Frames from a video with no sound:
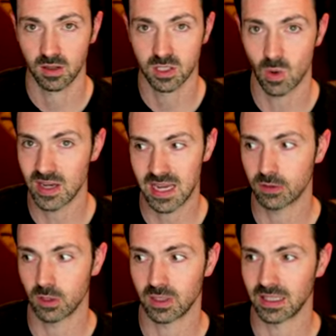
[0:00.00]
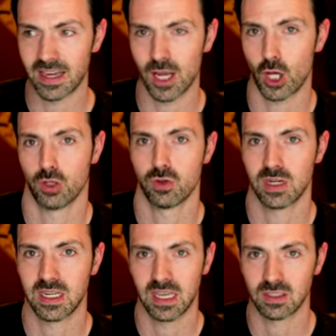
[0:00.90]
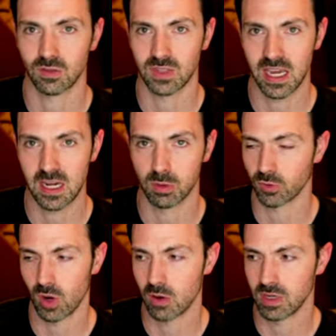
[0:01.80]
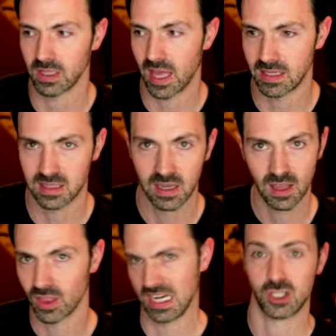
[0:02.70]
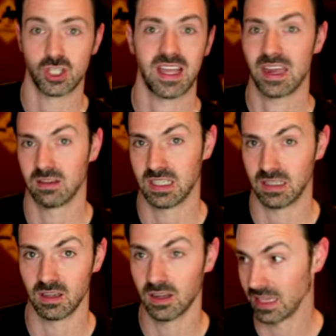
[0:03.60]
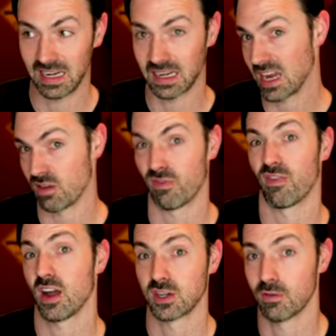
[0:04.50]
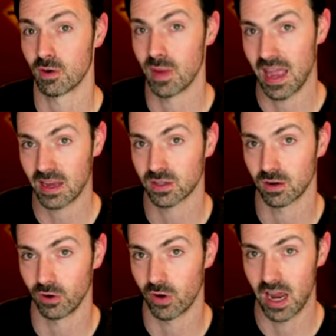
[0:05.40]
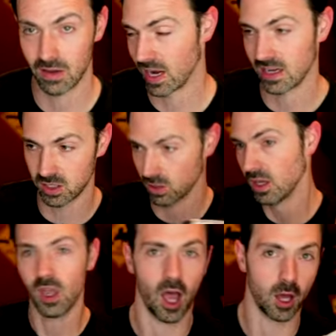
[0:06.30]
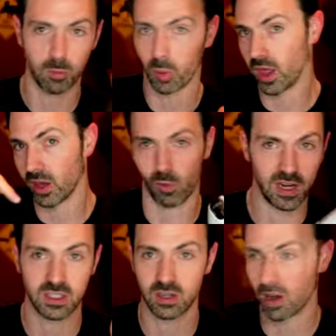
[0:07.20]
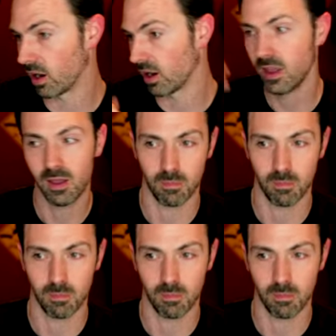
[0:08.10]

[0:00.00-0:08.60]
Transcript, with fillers: So I downloaded like one hundred gigs of data before I realized that it just had, didn't, that it had kind of fucked over my external drive, and I had to unplug, restart,